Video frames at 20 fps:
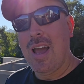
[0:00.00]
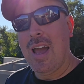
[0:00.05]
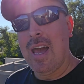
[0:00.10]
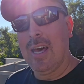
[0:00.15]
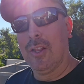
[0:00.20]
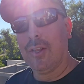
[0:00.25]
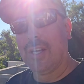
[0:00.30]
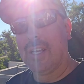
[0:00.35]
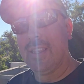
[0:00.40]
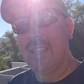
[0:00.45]

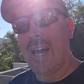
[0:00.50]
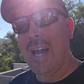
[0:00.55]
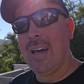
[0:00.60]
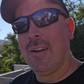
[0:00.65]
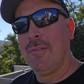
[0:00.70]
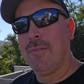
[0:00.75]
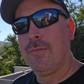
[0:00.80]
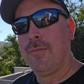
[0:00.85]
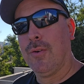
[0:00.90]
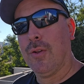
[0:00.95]
And look at that,
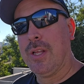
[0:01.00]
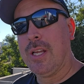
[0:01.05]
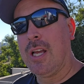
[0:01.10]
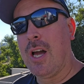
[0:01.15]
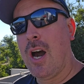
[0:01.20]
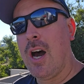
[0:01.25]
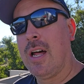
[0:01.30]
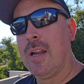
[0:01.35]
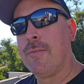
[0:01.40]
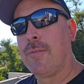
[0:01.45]
fully
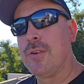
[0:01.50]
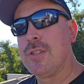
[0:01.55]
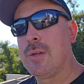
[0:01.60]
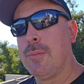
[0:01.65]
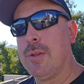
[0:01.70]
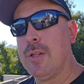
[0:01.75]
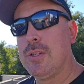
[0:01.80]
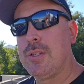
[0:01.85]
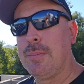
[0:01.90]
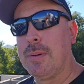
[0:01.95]
gone. And for
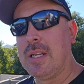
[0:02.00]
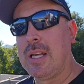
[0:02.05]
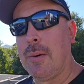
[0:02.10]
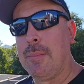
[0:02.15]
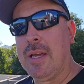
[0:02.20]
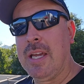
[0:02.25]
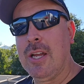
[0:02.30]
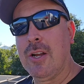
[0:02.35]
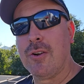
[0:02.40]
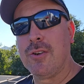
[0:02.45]
someone that's been
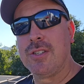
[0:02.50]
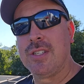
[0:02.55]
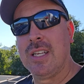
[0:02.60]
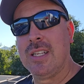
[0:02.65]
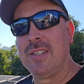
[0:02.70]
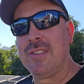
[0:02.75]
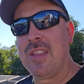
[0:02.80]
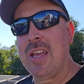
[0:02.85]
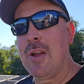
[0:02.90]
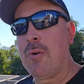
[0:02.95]
coming here
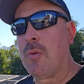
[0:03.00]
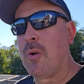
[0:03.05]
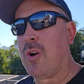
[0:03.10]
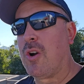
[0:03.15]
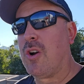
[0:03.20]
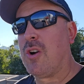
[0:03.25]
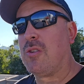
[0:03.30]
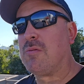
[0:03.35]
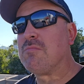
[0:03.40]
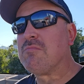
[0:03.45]
since they
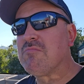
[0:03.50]
were